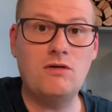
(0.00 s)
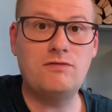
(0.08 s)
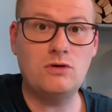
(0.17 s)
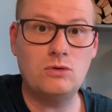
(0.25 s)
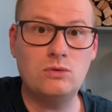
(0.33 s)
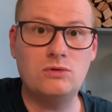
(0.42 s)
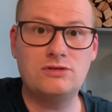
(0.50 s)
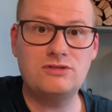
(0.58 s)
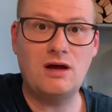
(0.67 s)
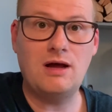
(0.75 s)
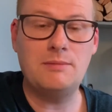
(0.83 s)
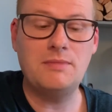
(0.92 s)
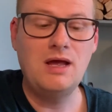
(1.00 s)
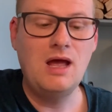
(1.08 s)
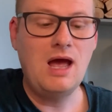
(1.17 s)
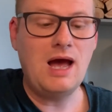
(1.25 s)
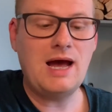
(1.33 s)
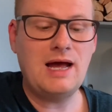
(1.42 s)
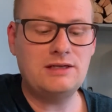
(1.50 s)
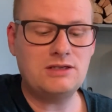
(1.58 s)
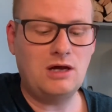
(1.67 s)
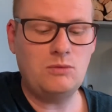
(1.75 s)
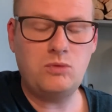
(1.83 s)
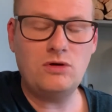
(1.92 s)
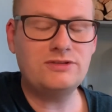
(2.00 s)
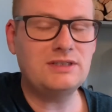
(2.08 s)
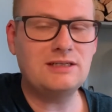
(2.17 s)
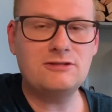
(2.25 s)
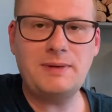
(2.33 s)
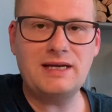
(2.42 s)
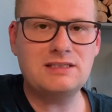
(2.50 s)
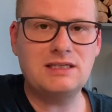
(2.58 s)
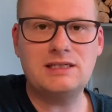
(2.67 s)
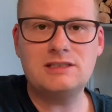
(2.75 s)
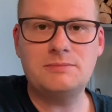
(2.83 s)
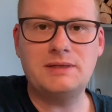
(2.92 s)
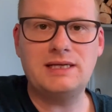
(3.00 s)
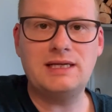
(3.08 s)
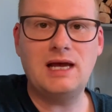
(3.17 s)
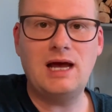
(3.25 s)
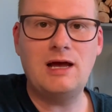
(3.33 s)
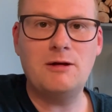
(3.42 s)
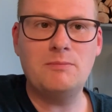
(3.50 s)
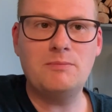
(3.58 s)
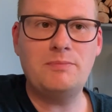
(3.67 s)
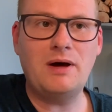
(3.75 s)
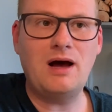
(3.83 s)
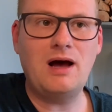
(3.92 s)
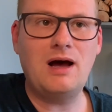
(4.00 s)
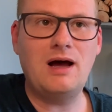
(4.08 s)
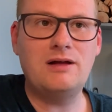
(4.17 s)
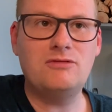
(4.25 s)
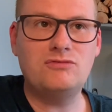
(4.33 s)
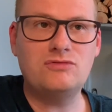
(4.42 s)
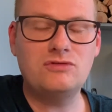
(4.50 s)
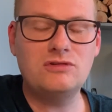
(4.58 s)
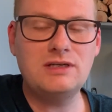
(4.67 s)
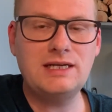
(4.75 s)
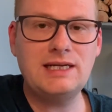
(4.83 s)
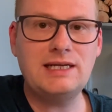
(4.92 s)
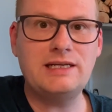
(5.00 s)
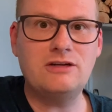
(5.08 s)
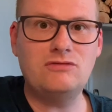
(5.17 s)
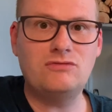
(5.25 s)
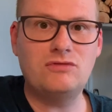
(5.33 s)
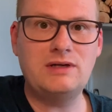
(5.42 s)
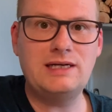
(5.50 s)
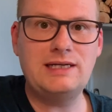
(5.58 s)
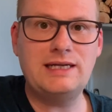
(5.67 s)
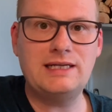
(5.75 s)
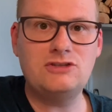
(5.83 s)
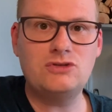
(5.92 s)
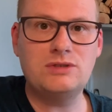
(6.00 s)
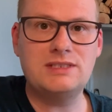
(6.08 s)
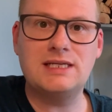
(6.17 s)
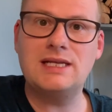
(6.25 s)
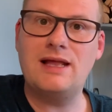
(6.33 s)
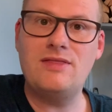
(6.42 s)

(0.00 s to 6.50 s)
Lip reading: of all time. And I wasn't expecting it to be, but I really, really enjoyed it.